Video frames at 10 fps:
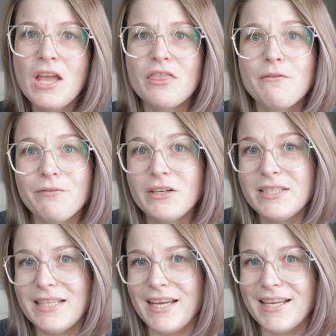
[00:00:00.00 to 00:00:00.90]
The
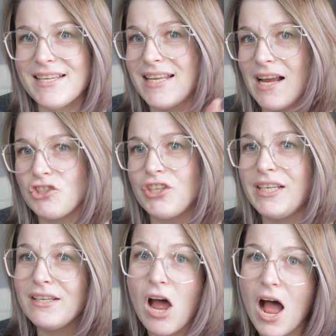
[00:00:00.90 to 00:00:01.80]
first thing is
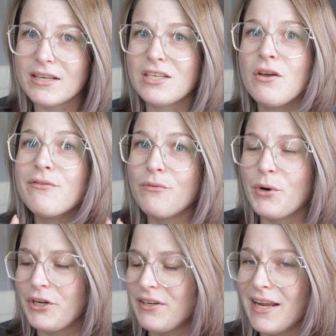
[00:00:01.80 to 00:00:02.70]
actually not
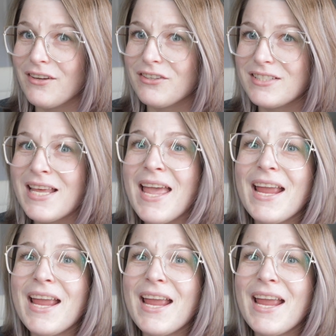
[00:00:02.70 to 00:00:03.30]
for your nails.